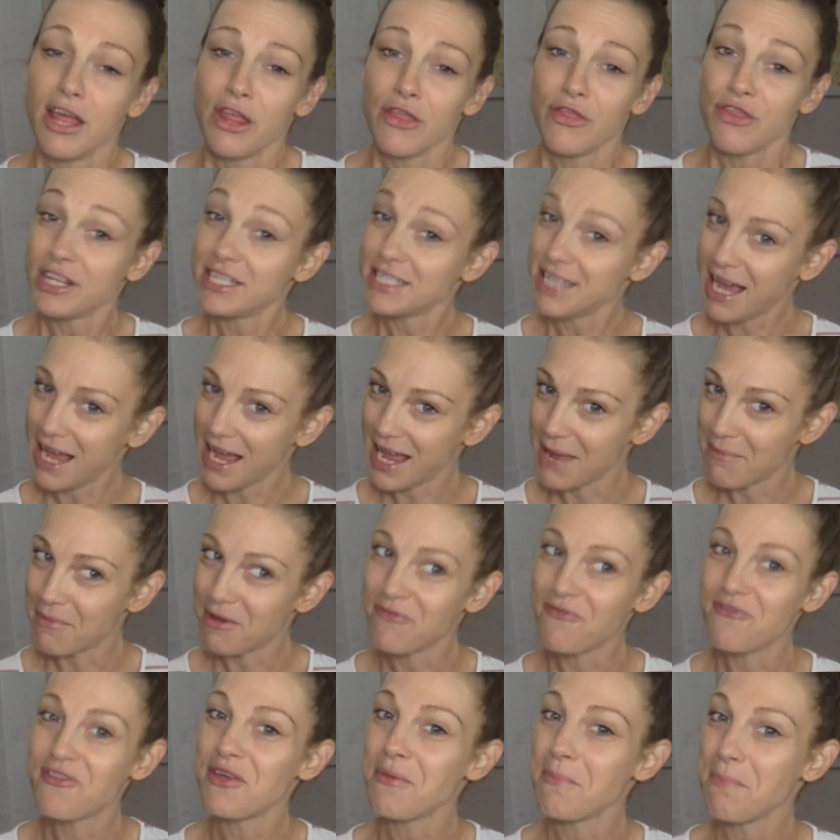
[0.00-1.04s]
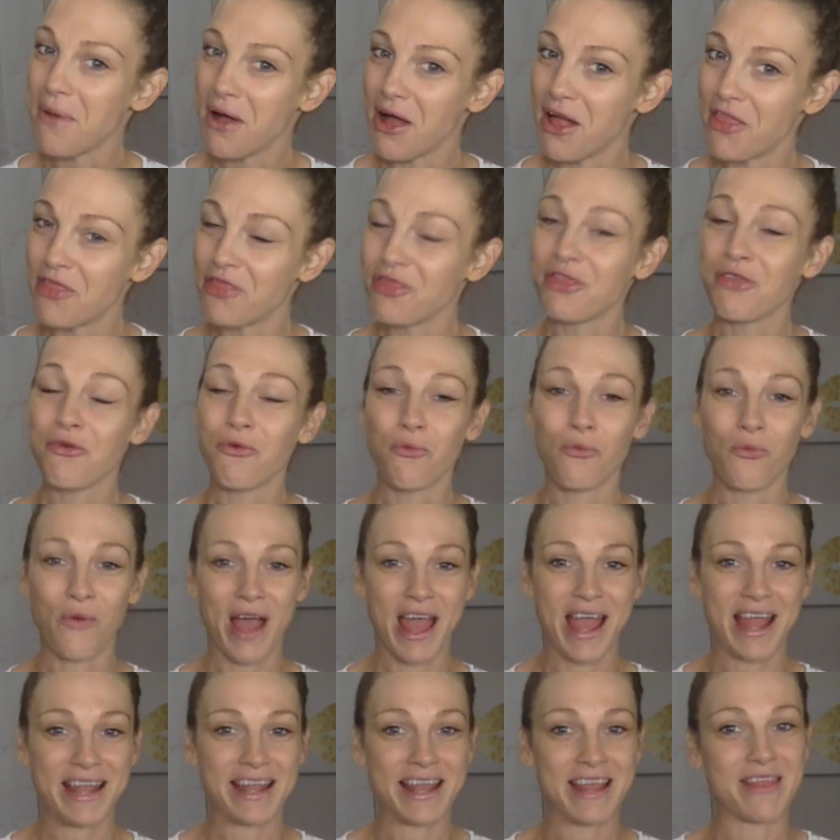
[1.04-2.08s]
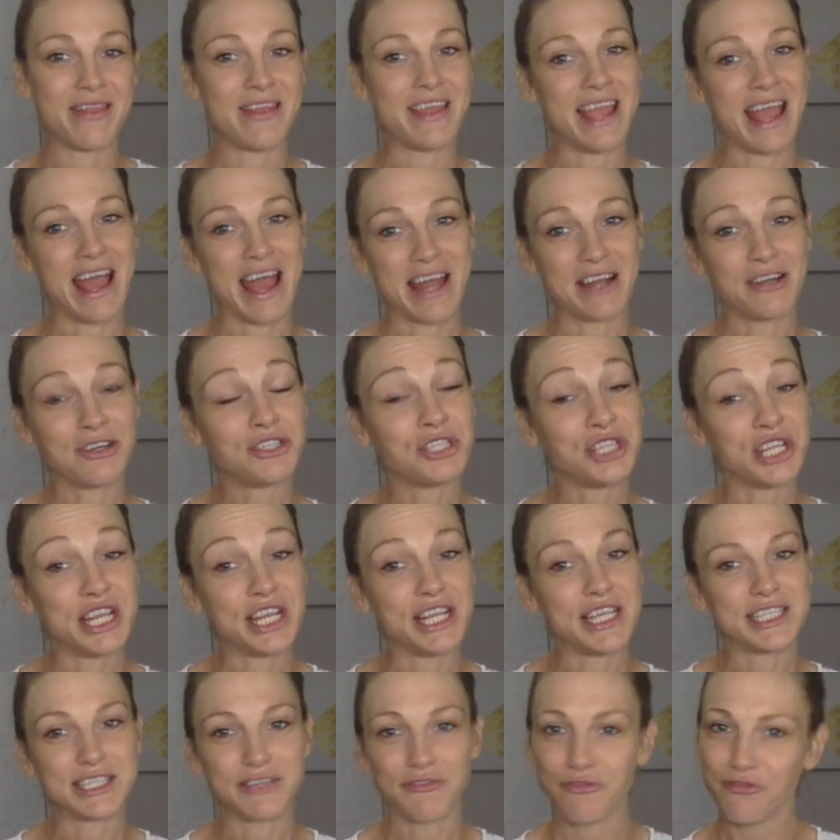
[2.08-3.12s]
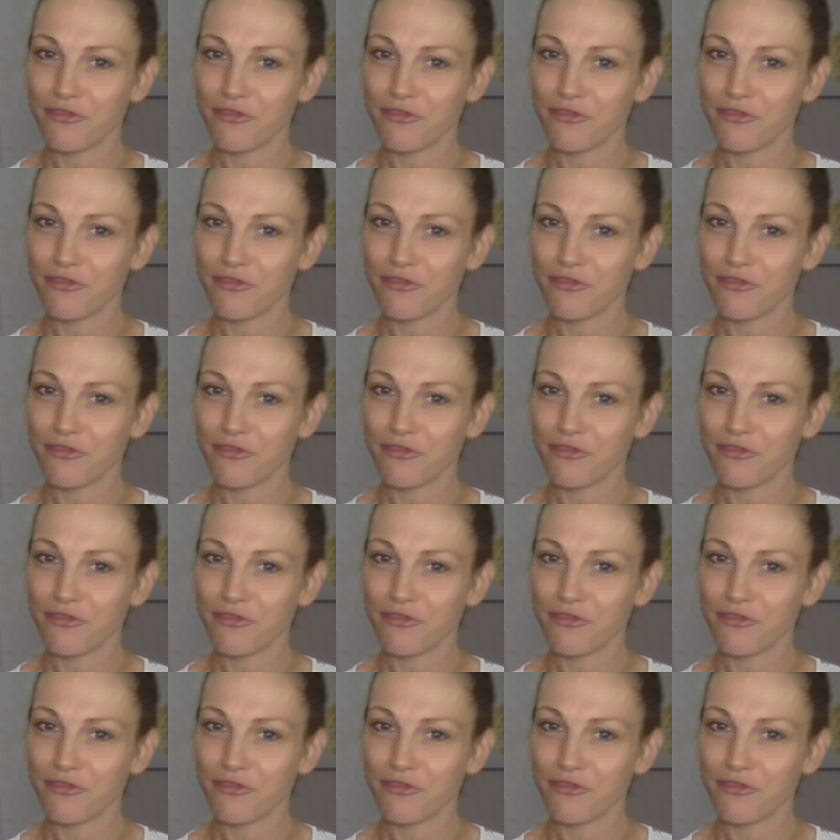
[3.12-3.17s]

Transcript: the time of the month when the energies